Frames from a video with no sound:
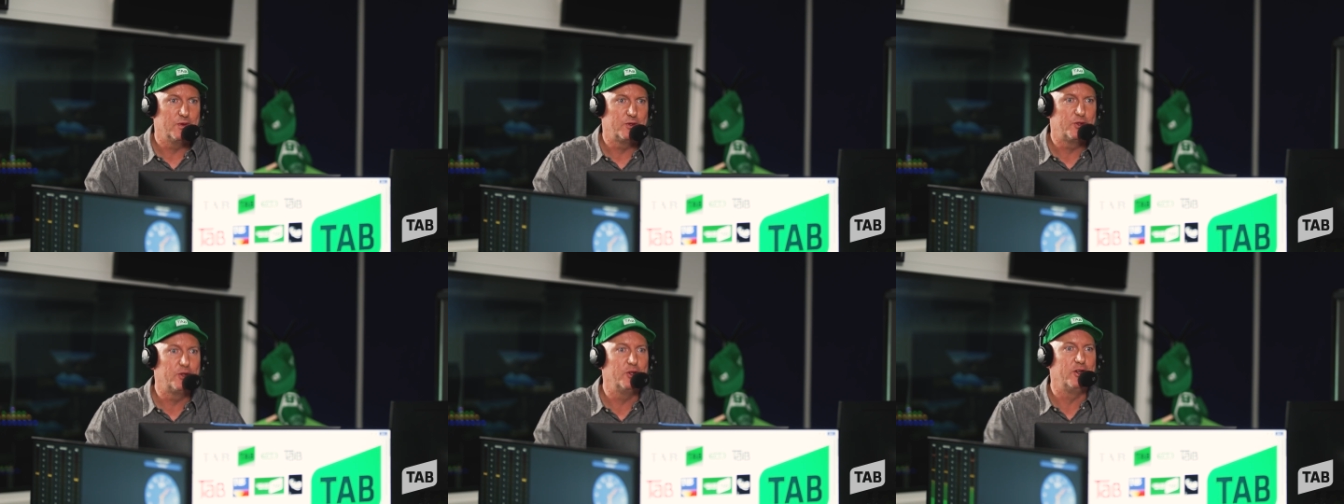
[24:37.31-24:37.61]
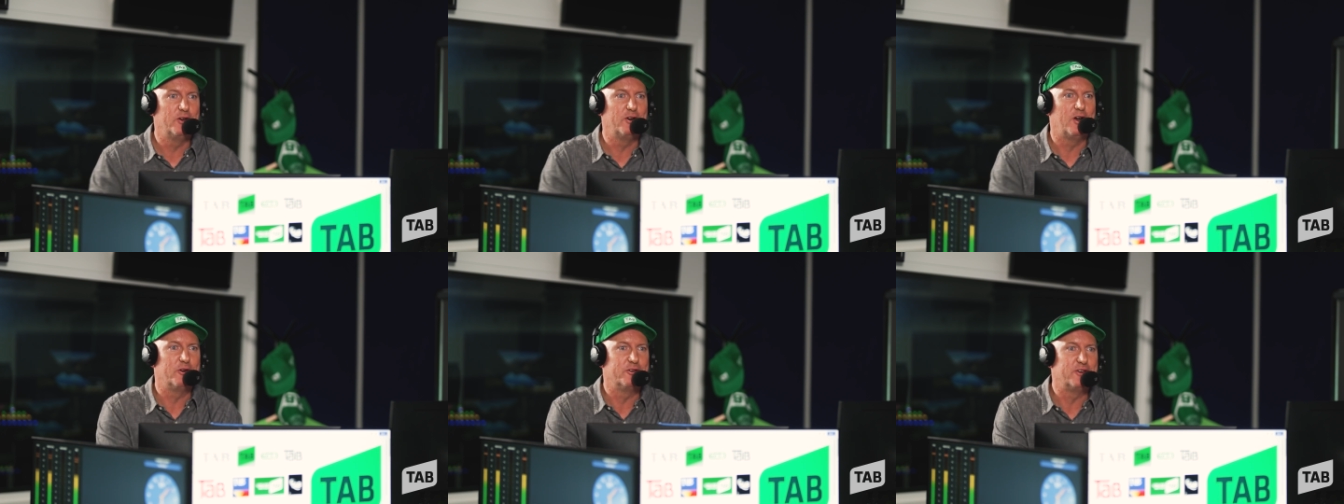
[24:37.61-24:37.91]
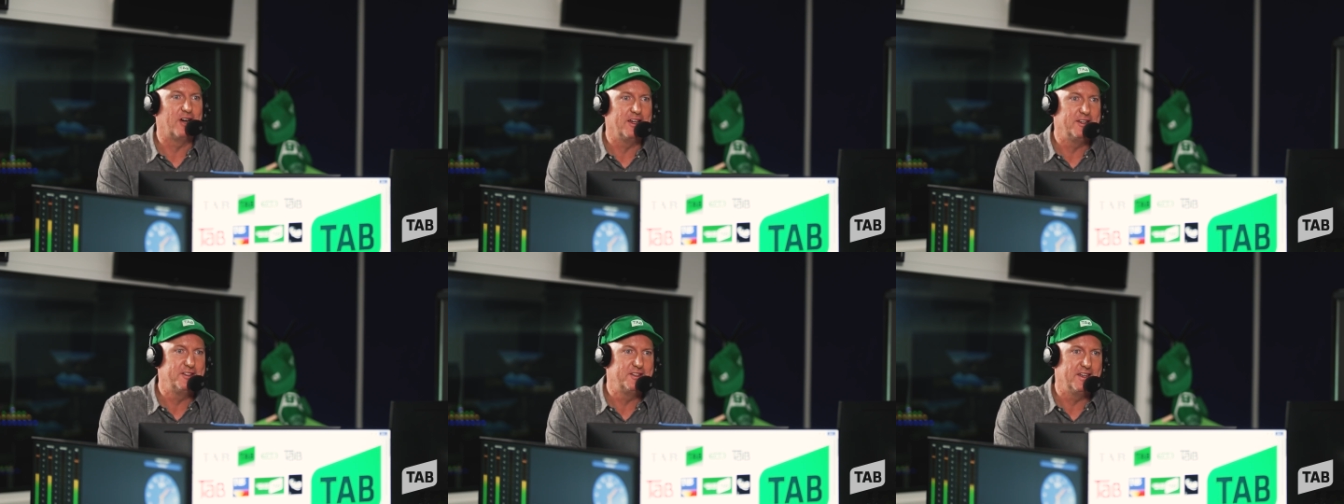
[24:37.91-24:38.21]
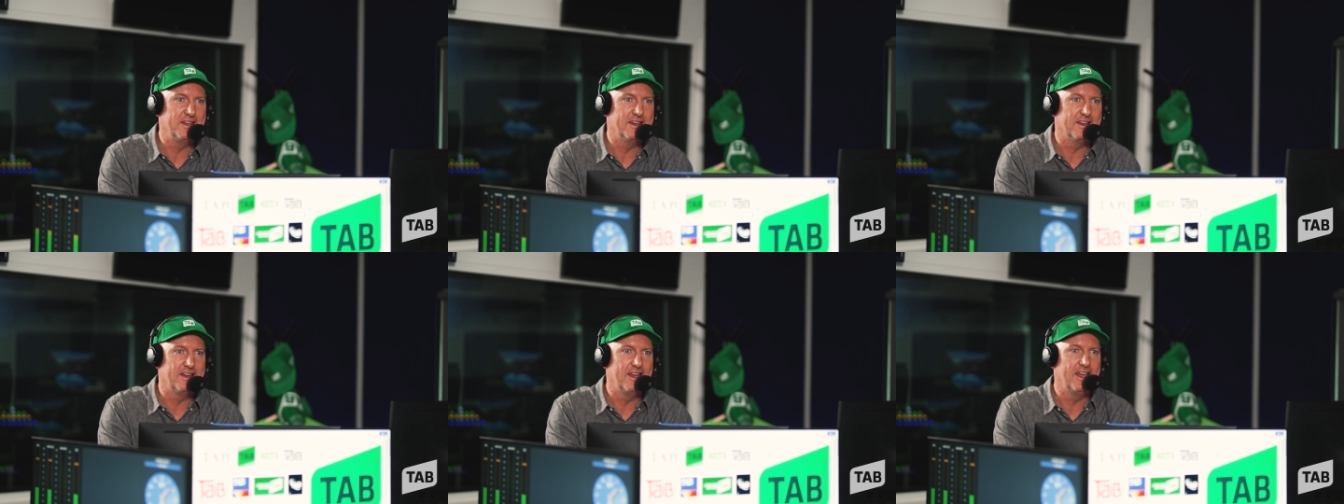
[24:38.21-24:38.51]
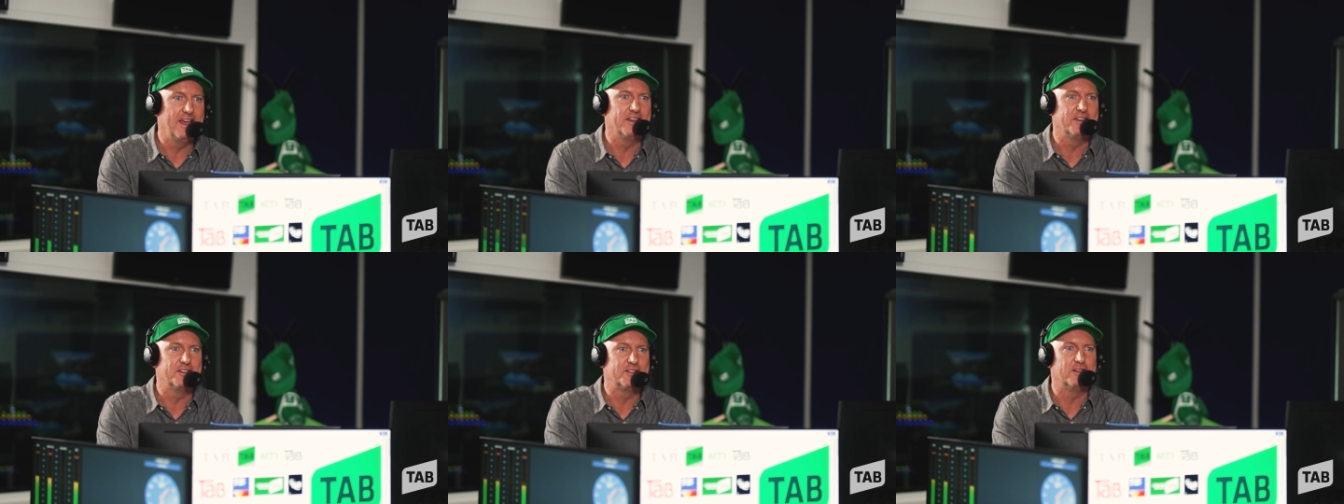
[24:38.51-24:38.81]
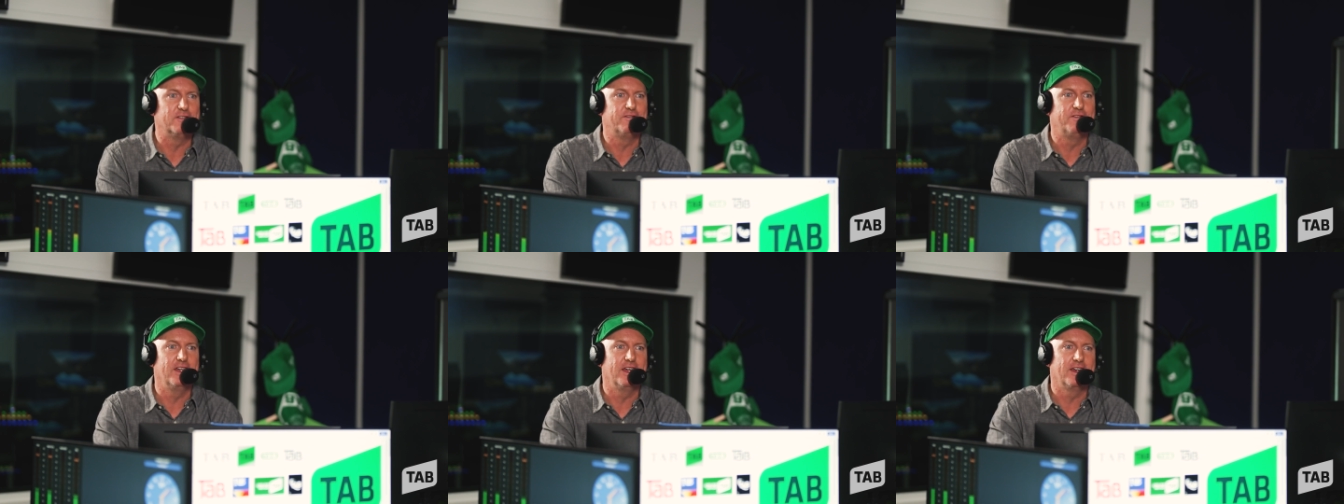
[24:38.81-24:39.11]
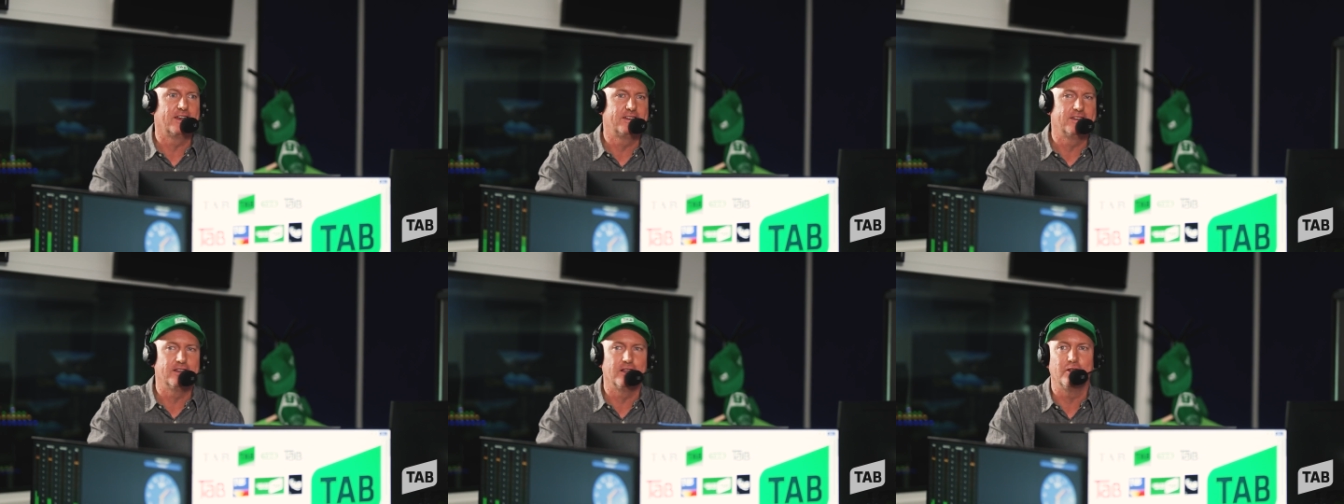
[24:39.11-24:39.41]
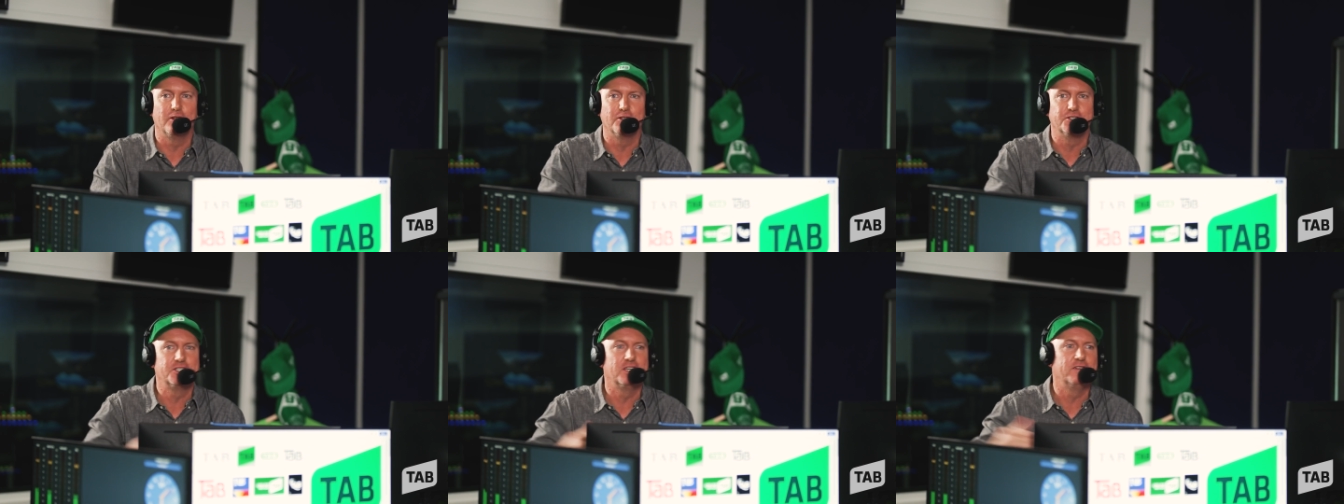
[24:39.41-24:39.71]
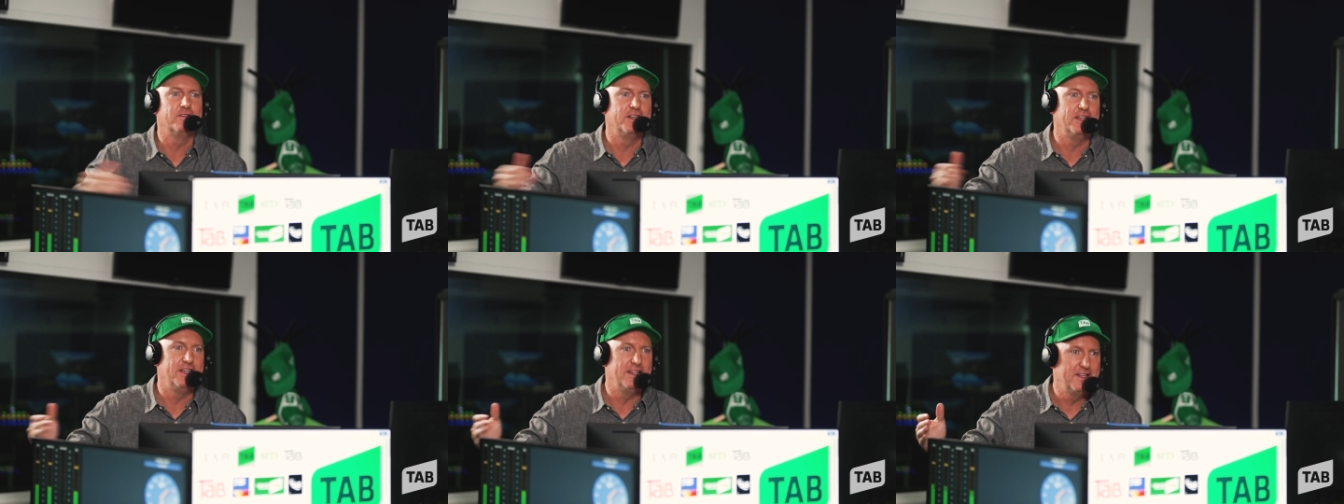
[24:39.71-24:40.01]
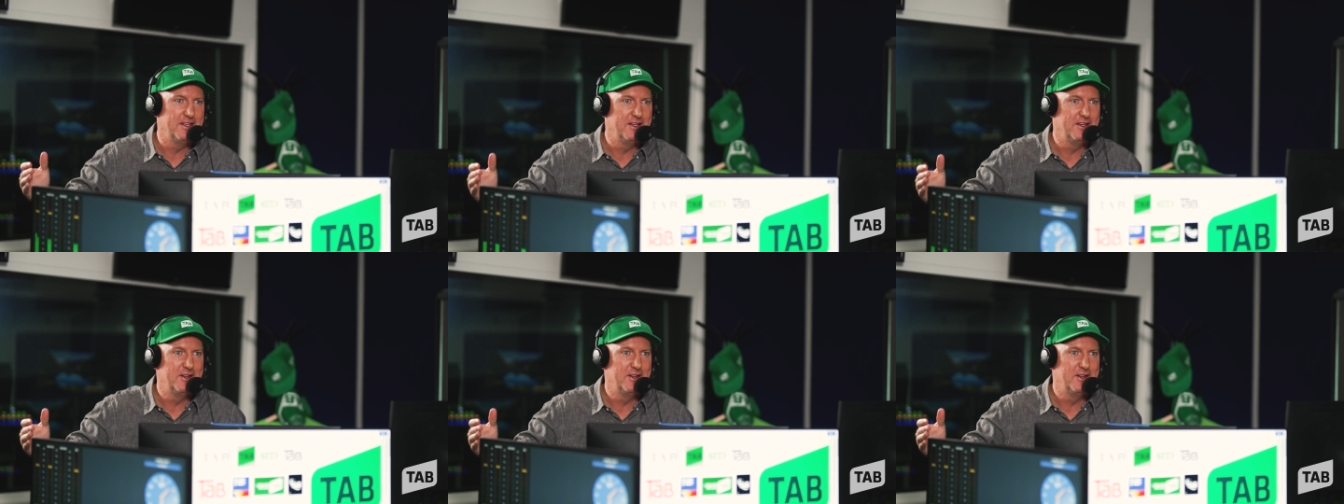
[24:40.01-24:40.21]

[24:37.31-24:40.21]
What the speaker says: 2-year-old racing and how does it affect the longevity